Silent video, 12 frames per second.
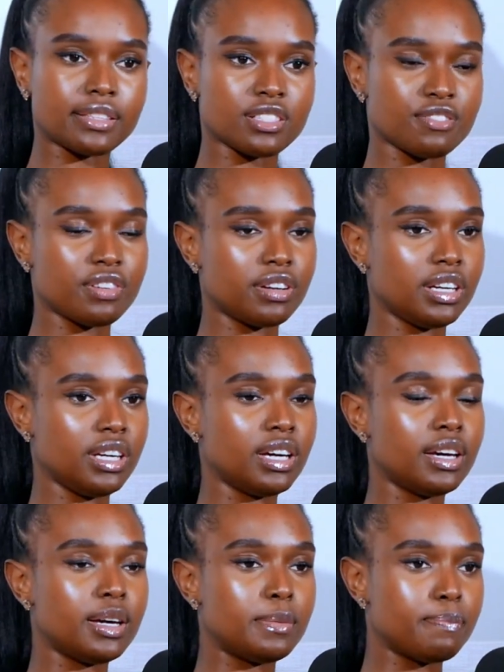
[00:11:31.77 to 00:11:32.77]
It's very
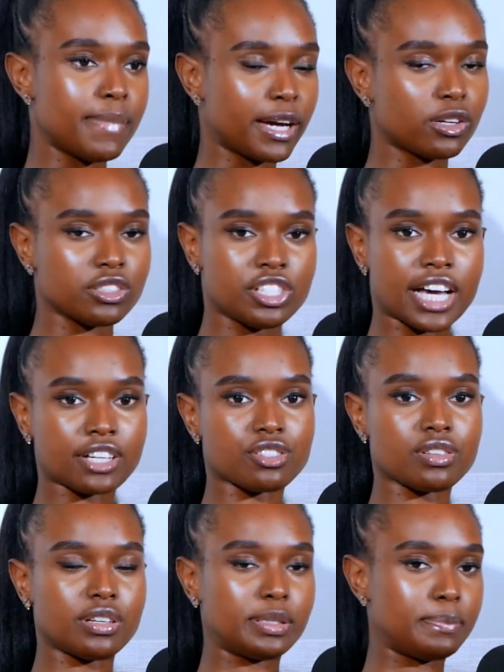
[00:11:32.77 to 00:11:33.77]
Michael
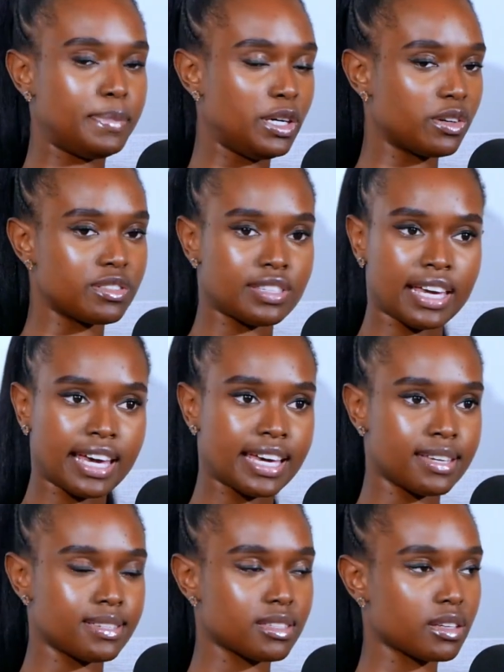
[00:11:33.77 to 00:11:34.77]
Jackson, Beyonce
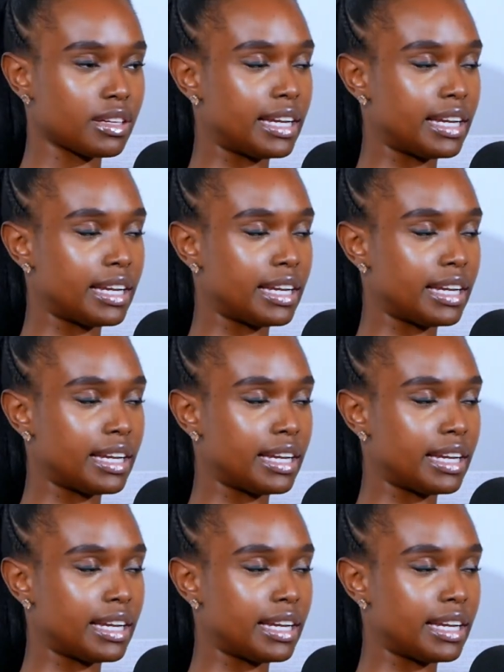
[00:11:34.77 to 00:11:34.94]
esque.